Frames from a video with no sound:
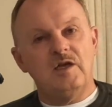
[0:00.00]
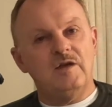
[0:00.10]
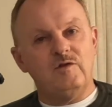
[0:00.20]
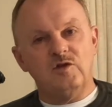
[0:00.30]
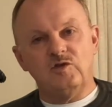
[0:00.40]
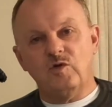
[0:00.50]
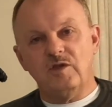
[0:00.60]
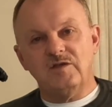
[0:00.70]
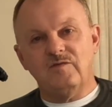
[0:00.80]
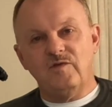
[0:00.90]
If you
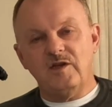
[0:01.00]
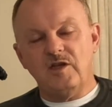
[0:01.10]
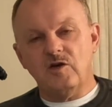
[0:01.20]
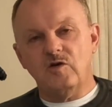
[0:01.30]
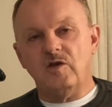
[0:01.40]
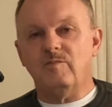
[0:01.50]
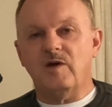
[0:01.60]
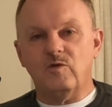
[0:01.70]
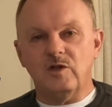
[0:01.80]
enjoyed this video, you might